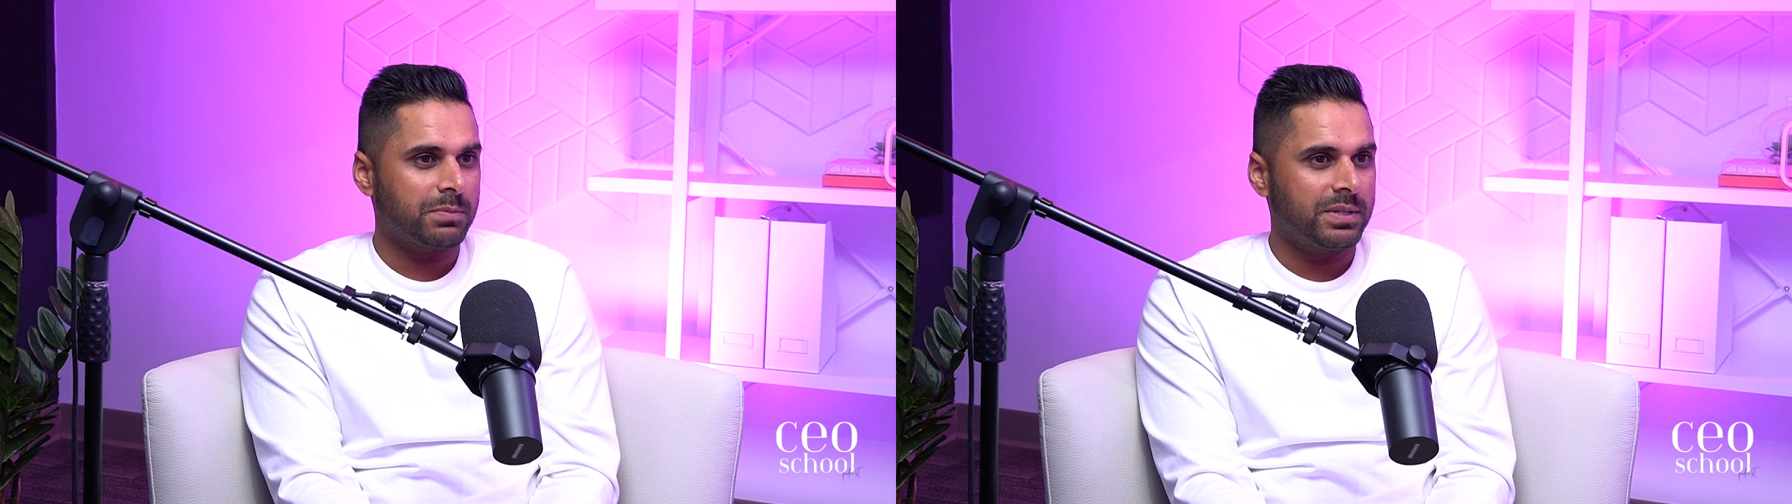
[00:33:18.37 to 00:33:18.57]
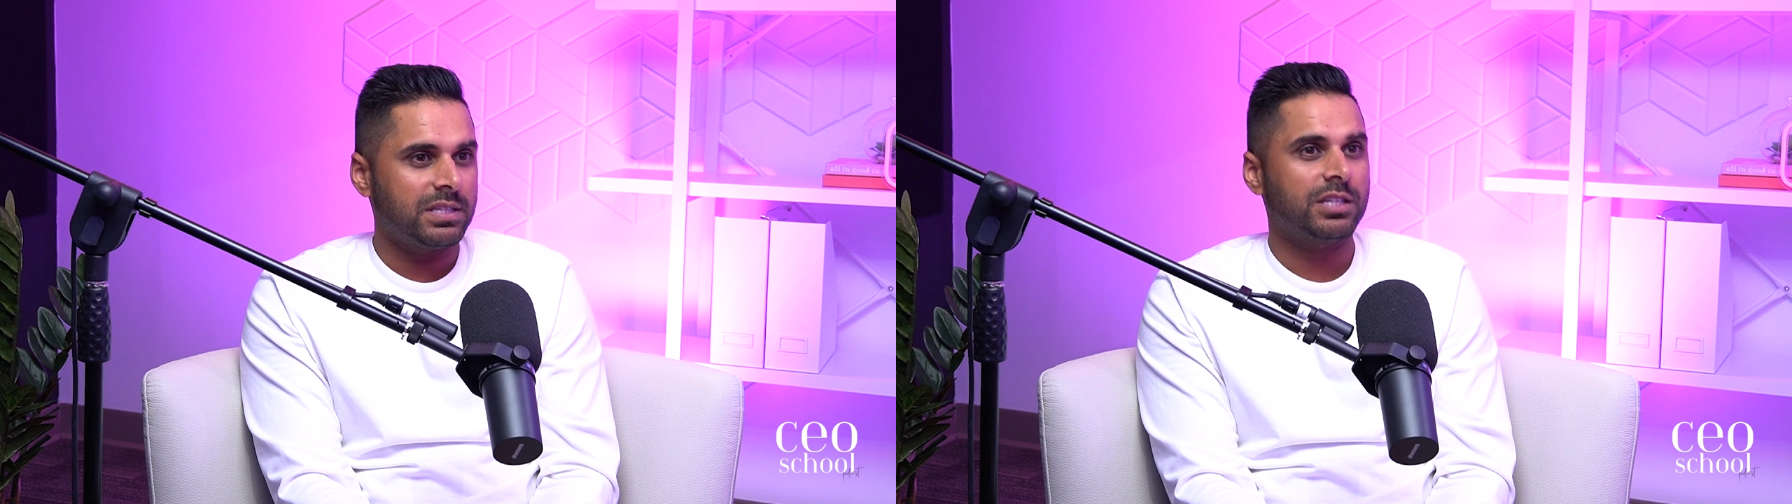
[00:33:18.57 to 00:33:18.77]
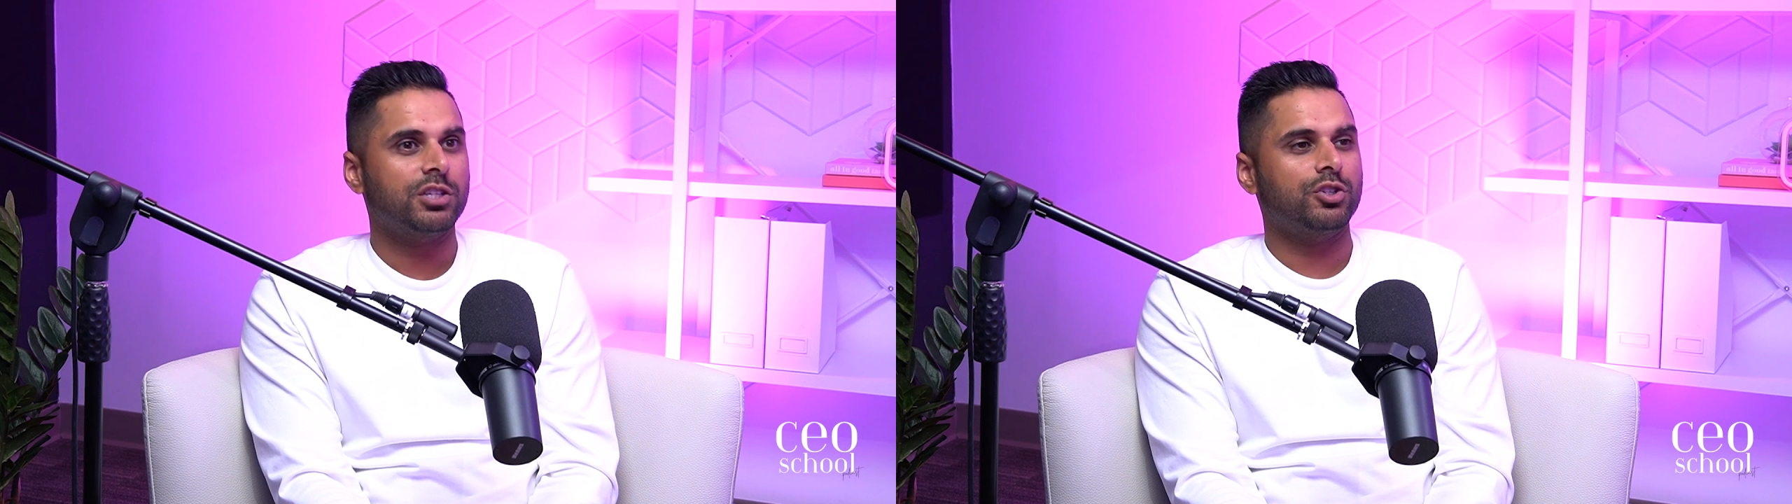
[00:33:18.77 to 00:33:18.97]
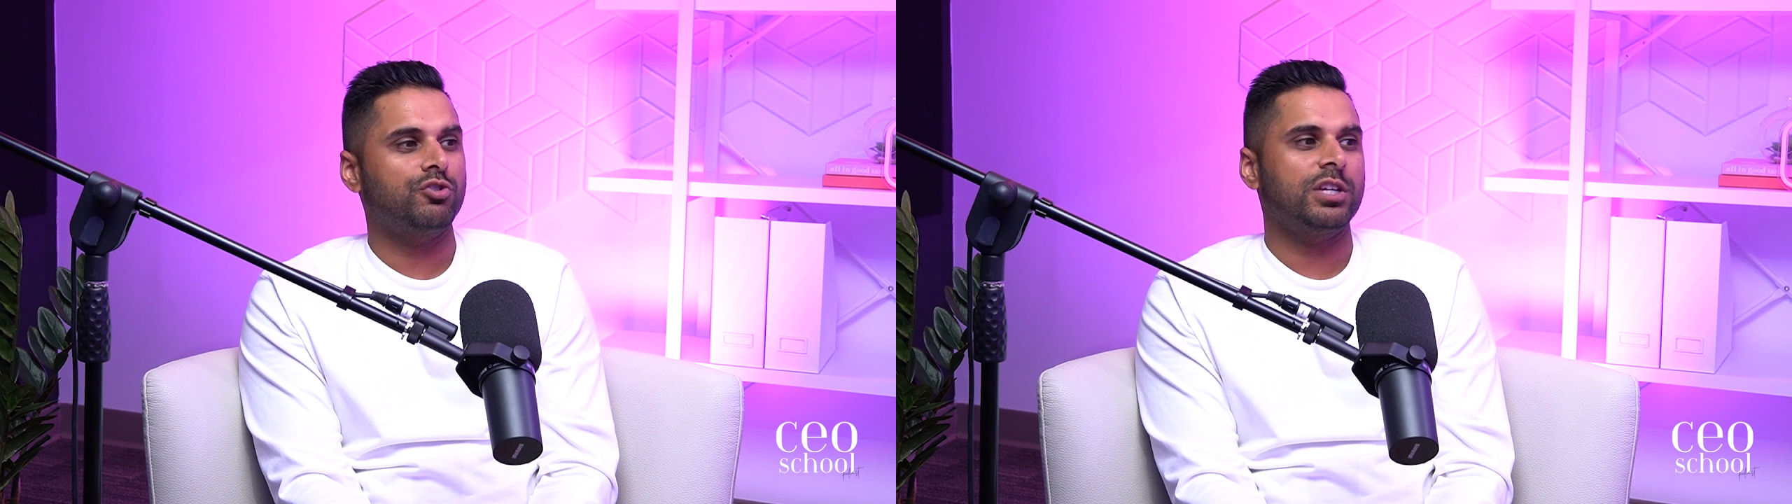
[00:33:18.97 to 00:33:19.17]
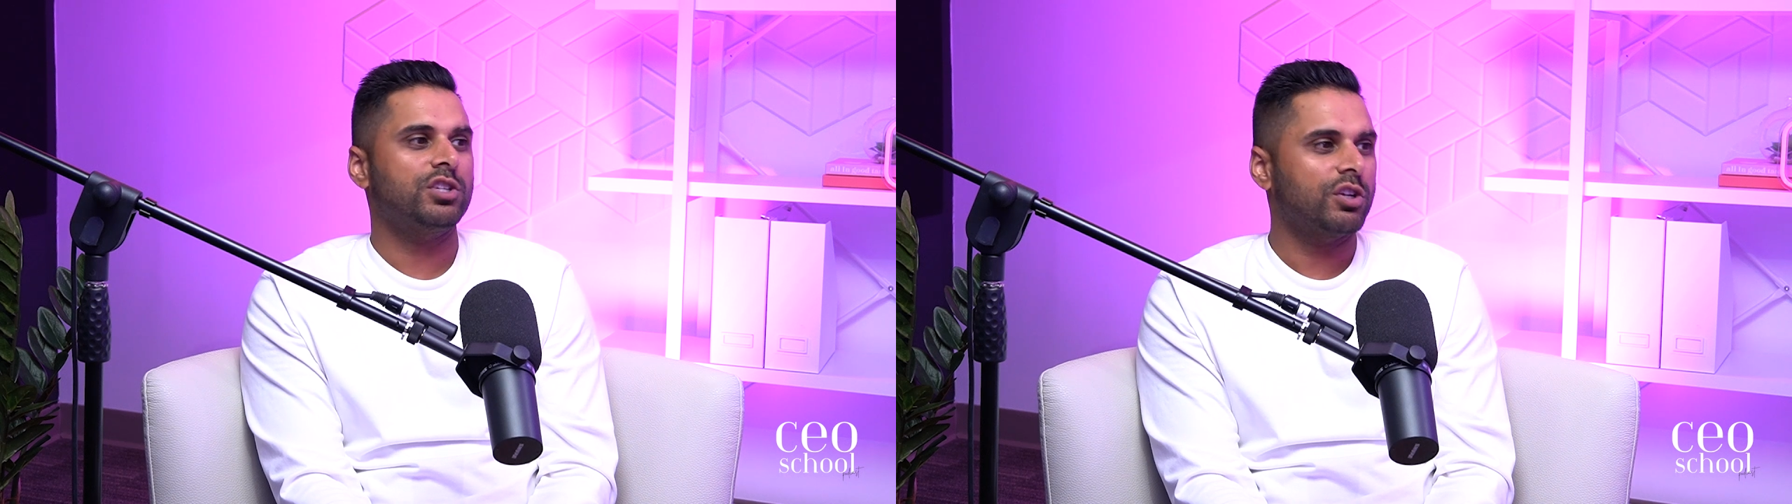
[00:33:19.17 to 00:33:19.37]
businesses to
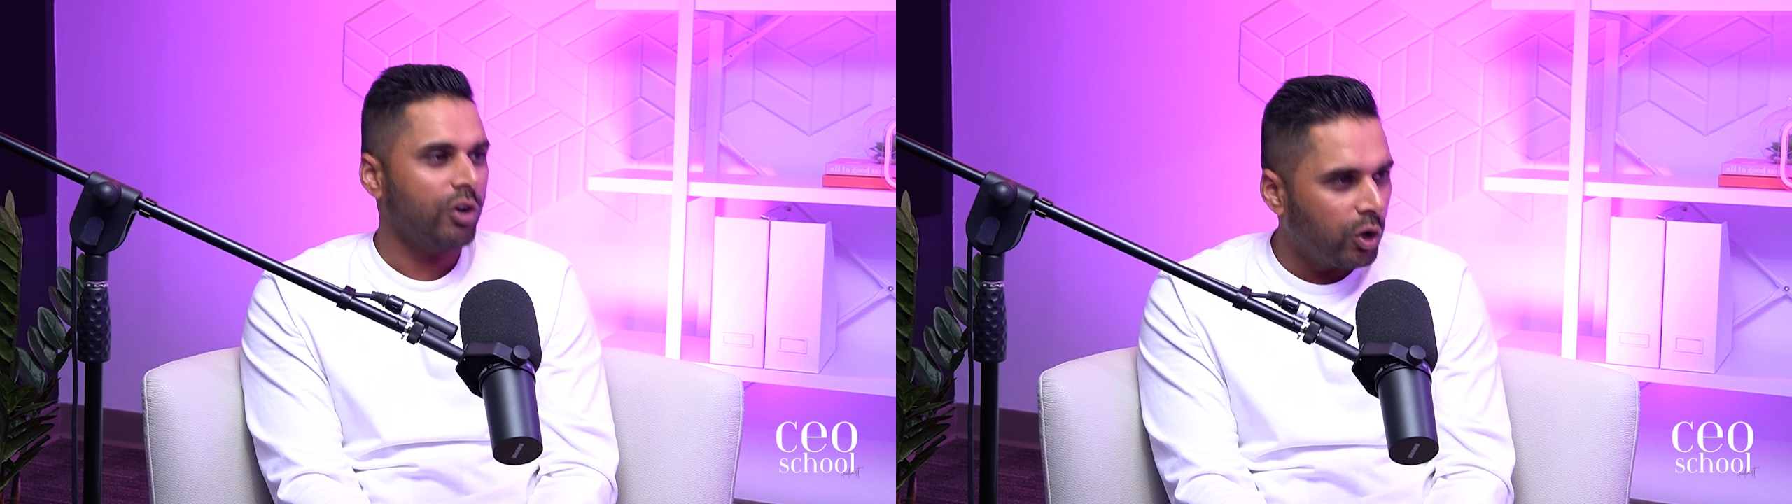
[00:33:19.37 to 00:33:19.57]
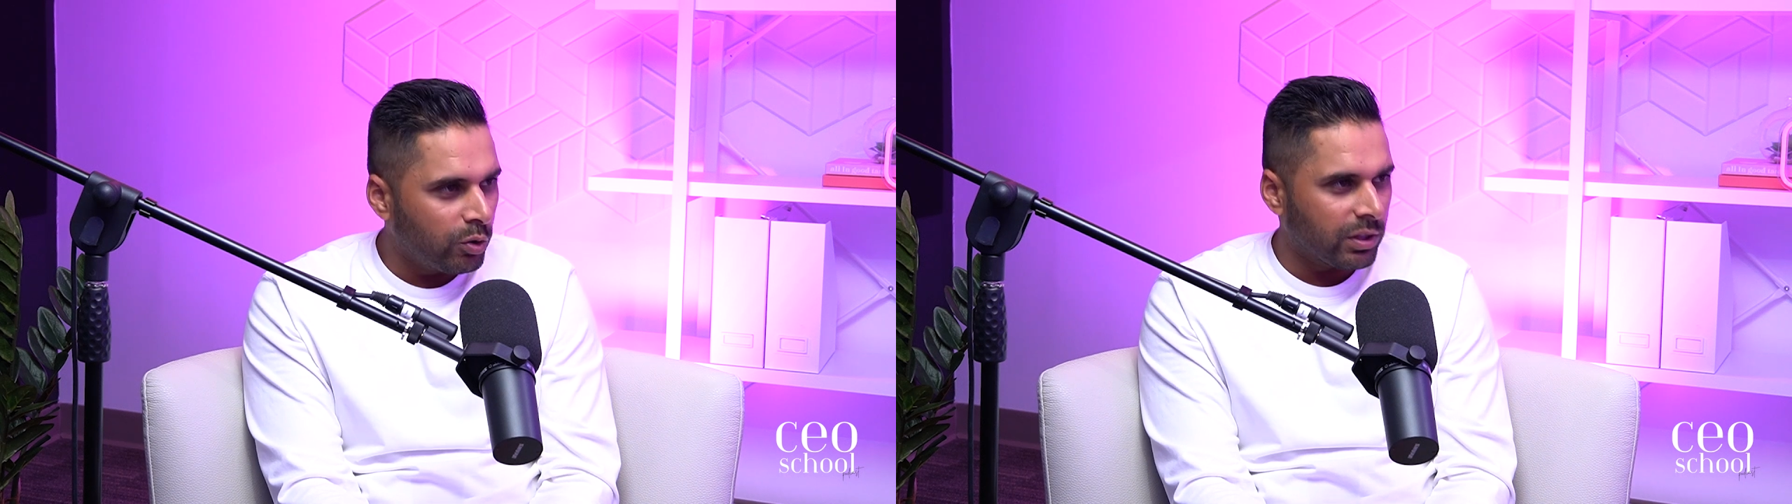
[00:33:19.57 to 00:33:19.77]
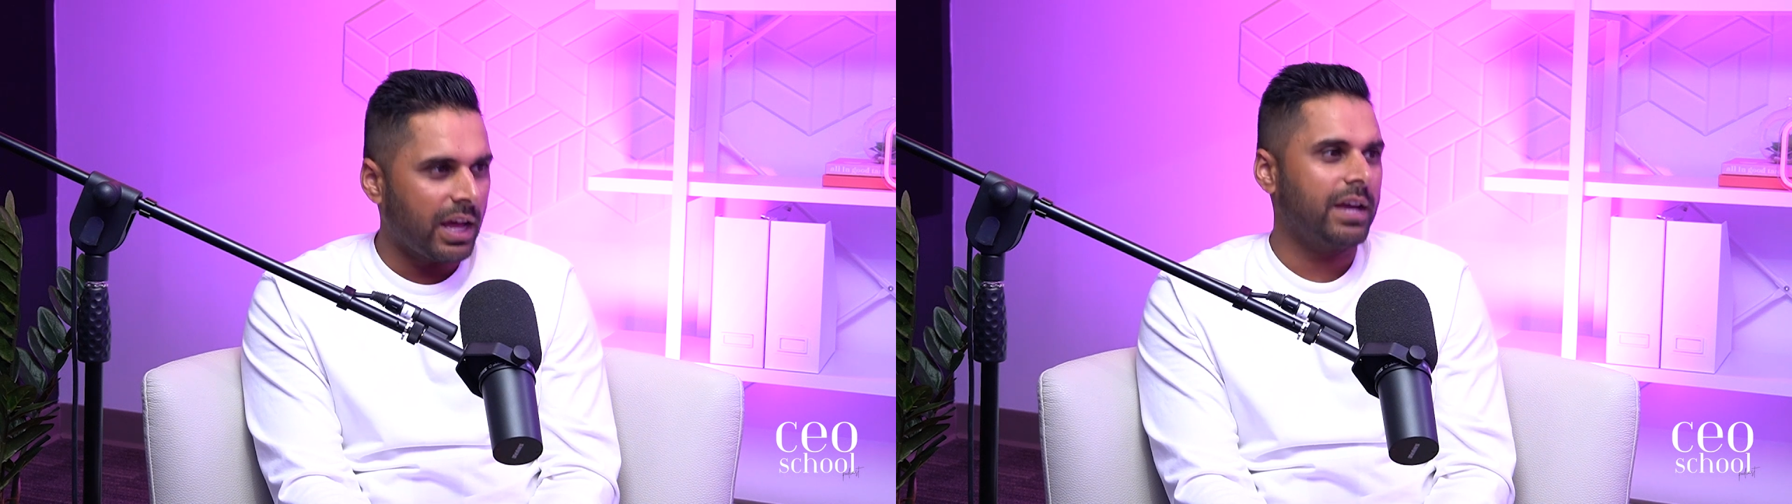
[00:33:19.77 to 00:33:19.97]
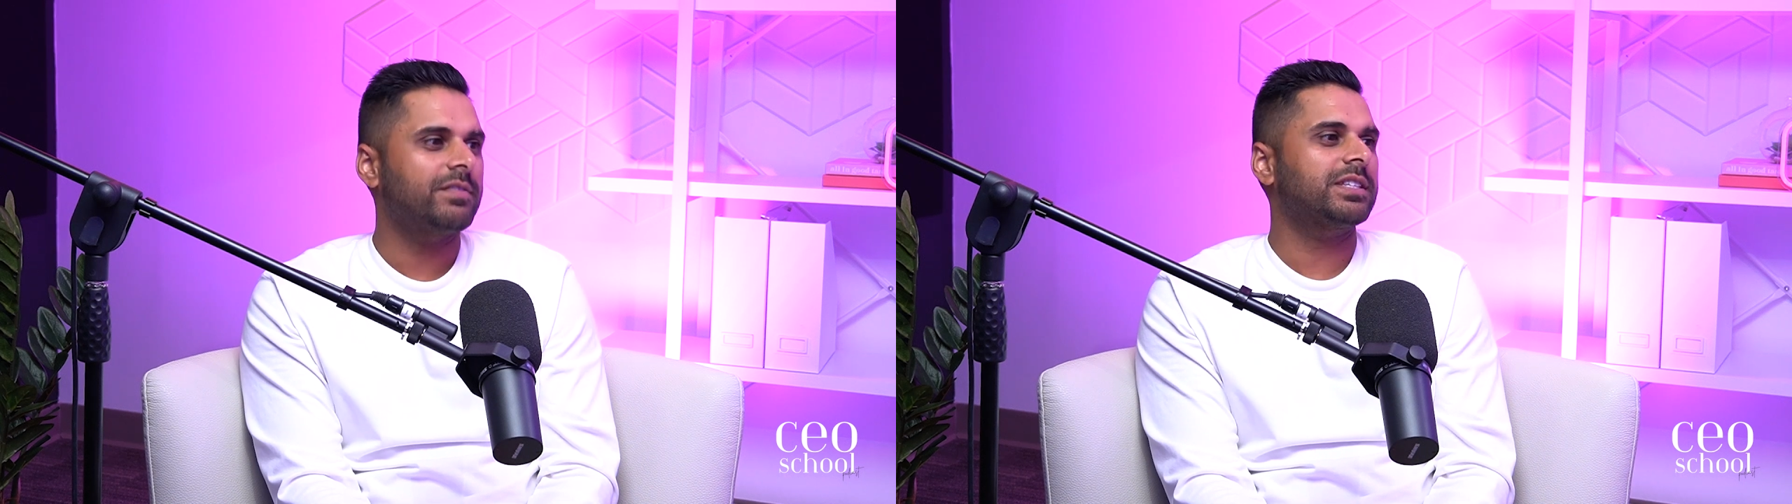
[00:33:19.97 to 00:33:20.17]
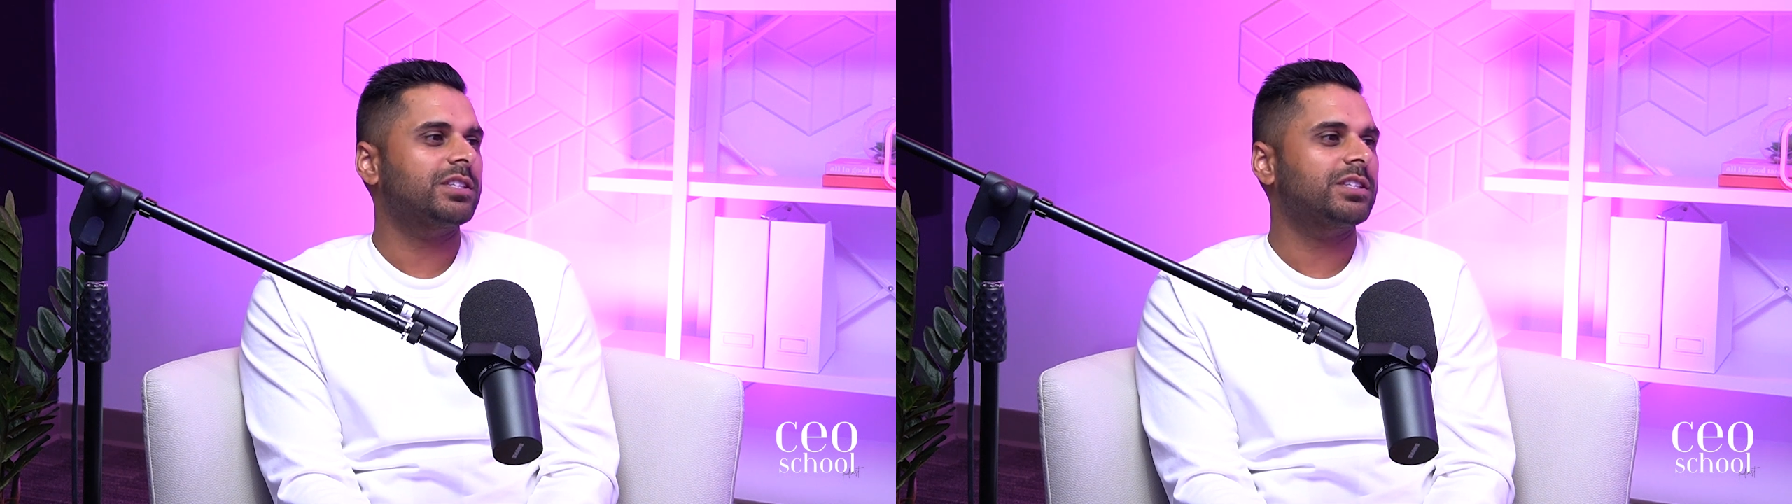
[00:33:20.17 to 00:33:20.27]
change their own lives.